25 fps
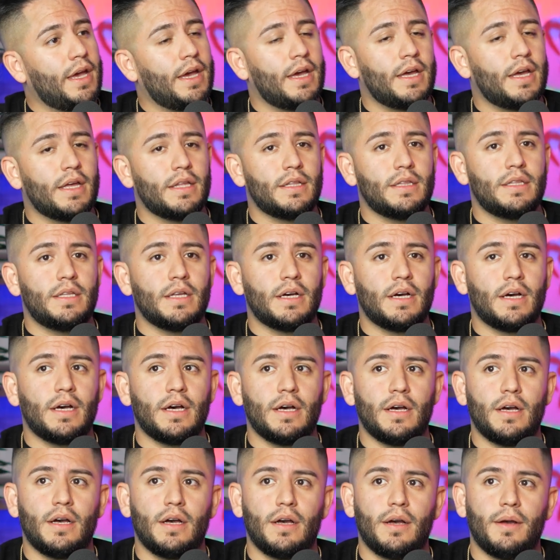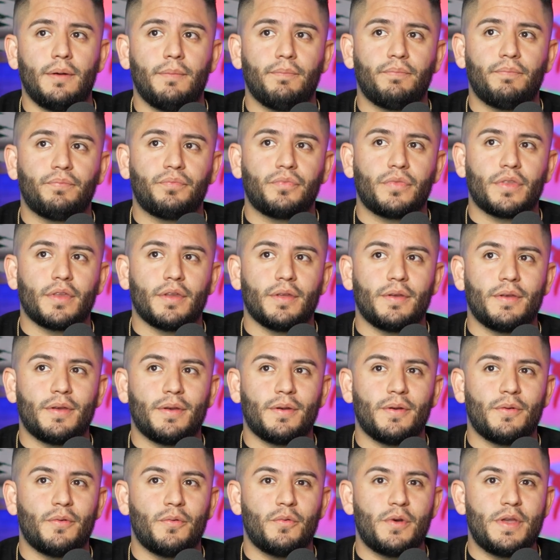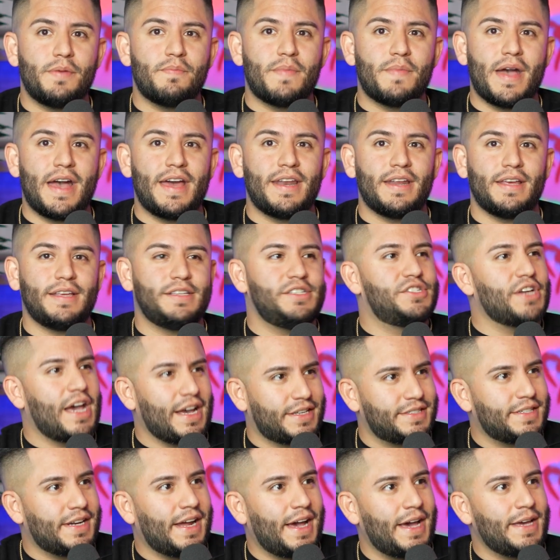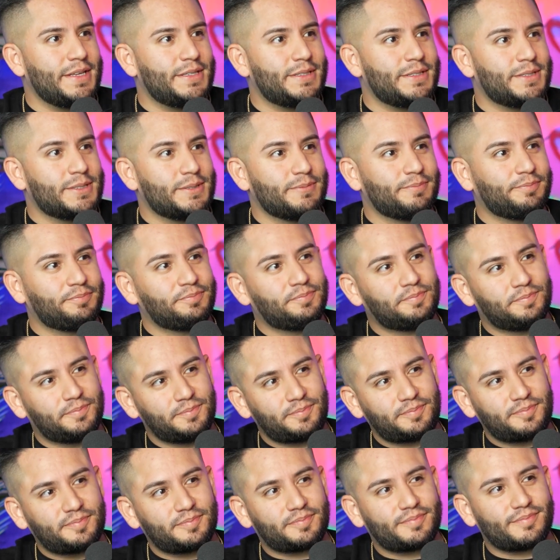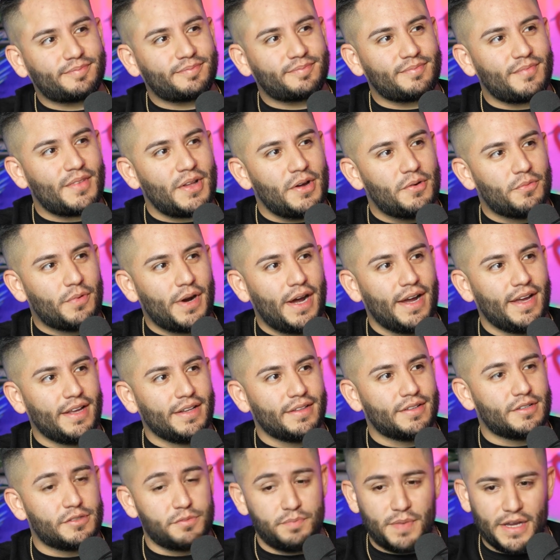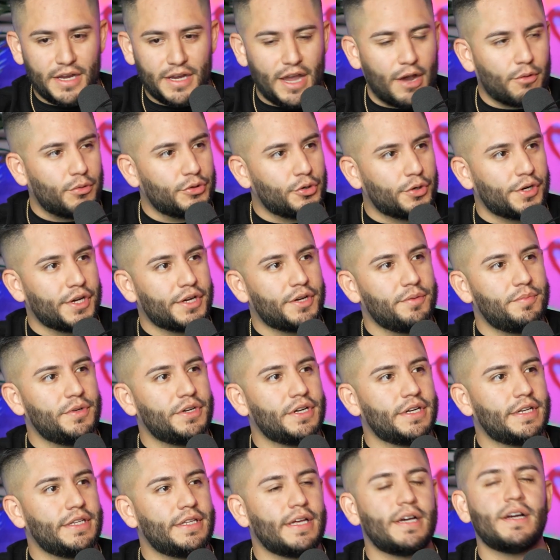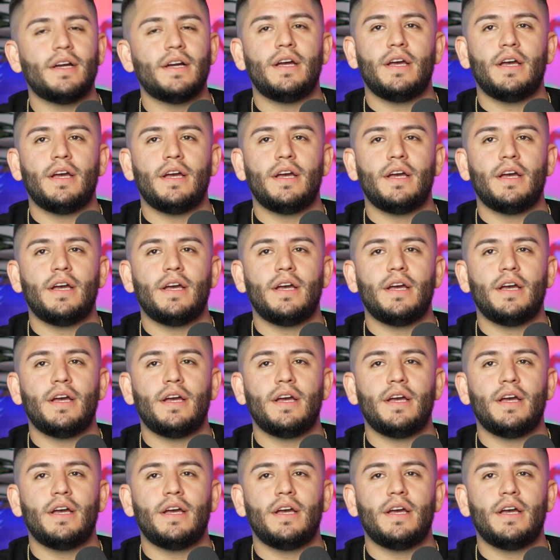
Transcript: And we met in Jackson Heights, right? There's a big Ecuadorian community there.